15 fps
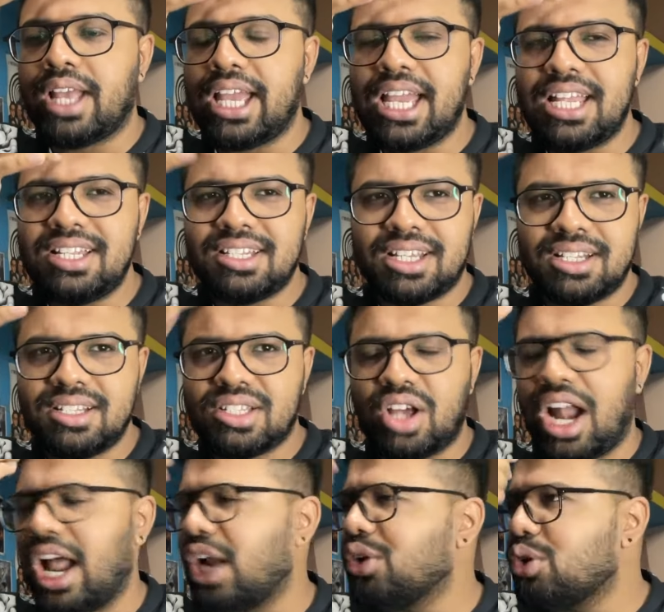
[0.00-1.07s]
indents.
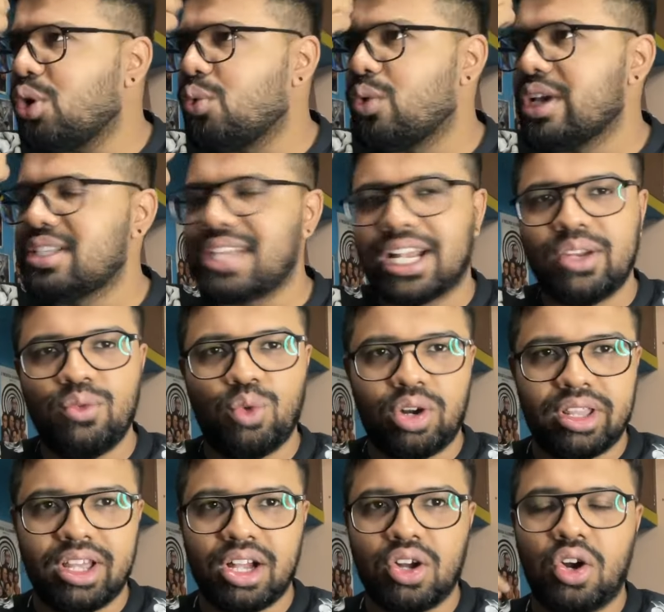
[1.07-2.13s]
I don't know exactly what
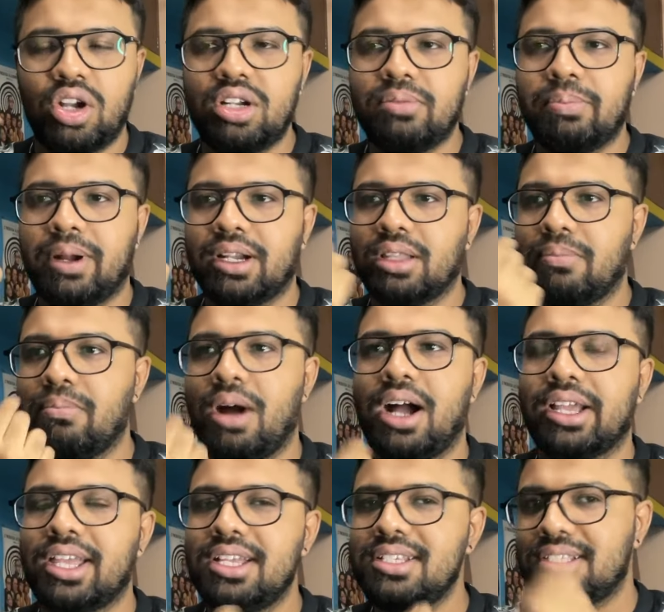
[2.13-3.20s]
they're called, but the
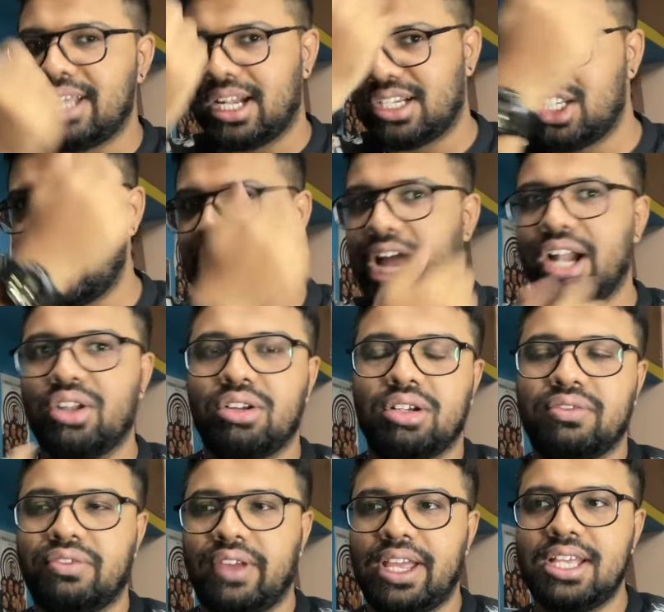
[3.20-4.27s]
markings that she had on her
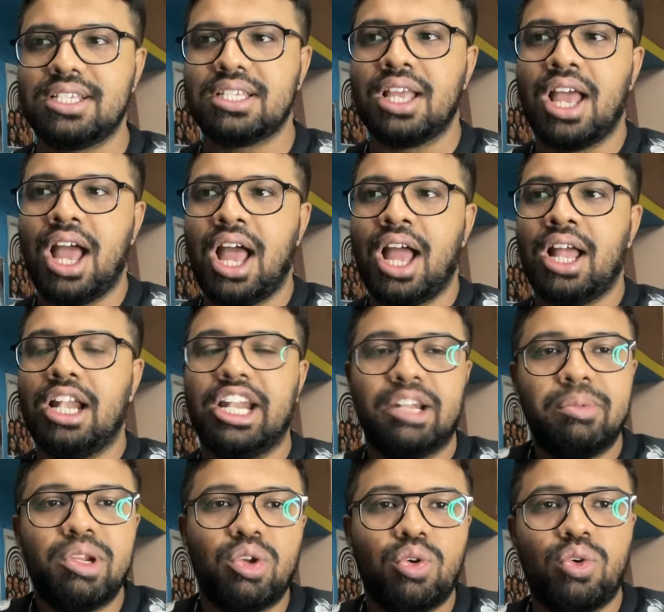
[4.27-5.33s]
face. Let
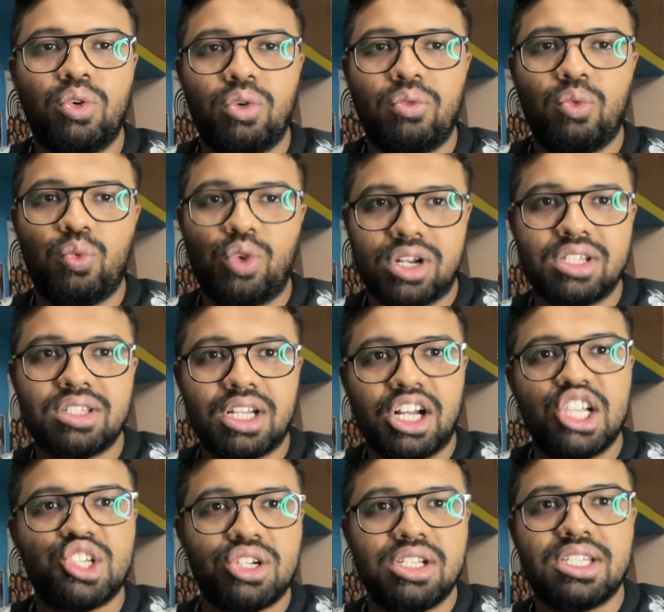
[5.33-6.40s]
me know what is the
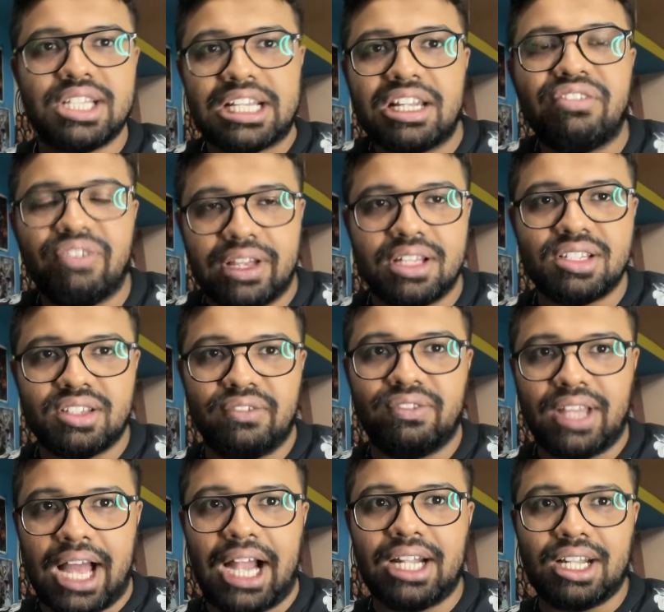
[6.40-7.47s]
cultural significance of
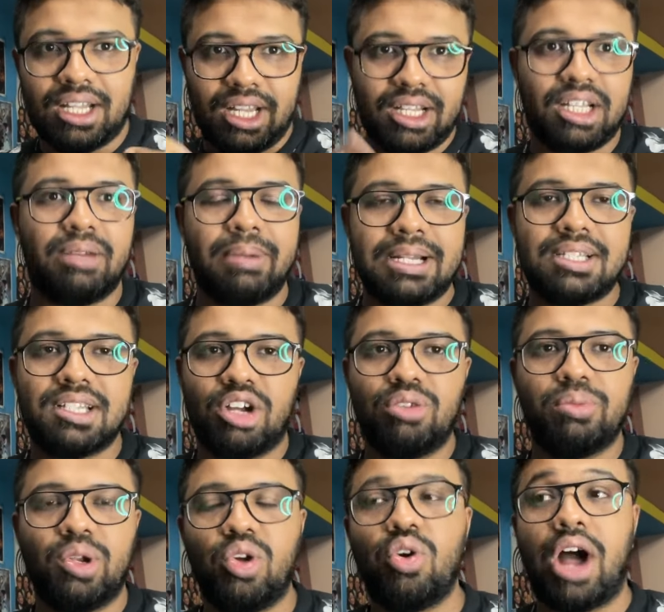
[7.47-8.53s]
that in the comments down
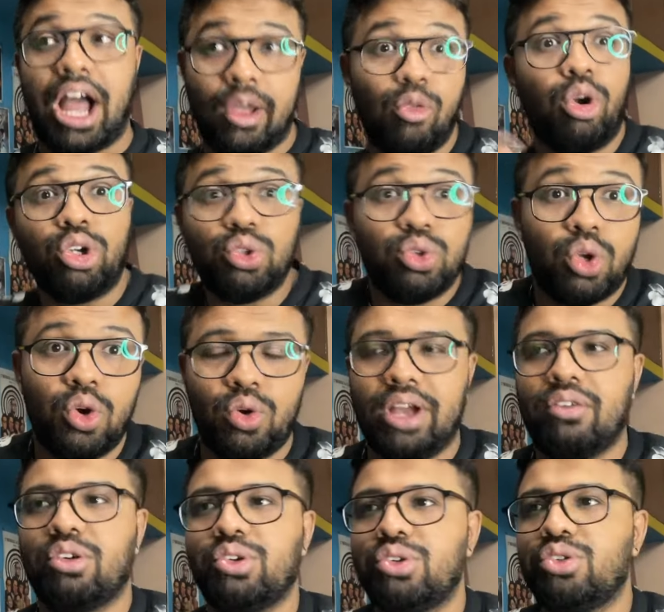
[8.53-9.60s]
below. I want to
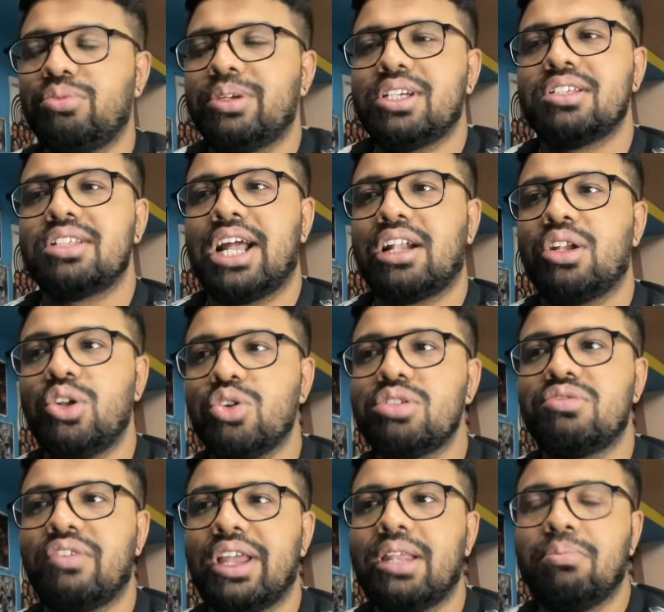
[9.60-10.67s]
know because that
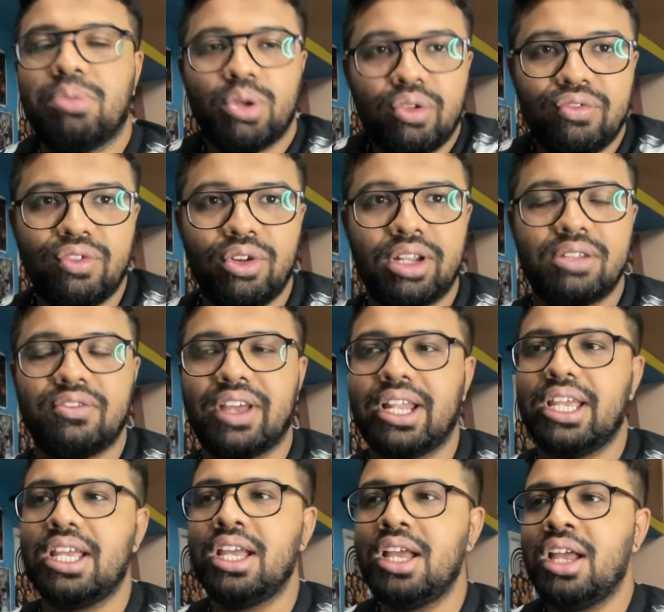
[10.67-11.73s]
looks very beautiful and
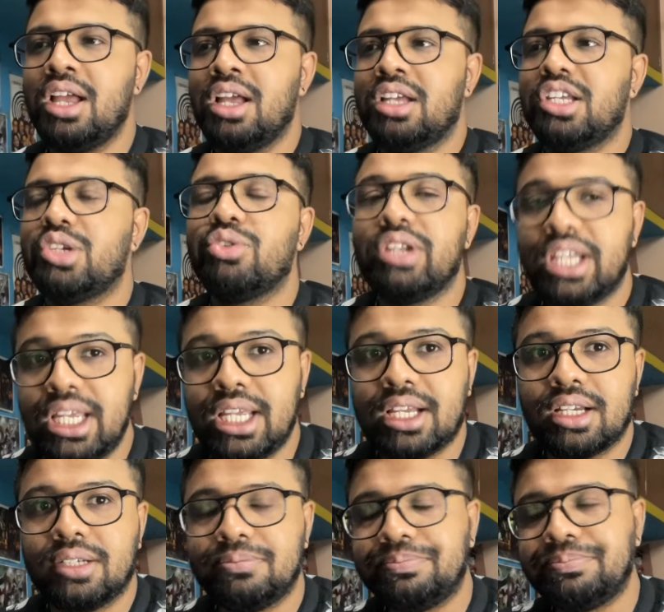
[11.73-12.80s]
very unique.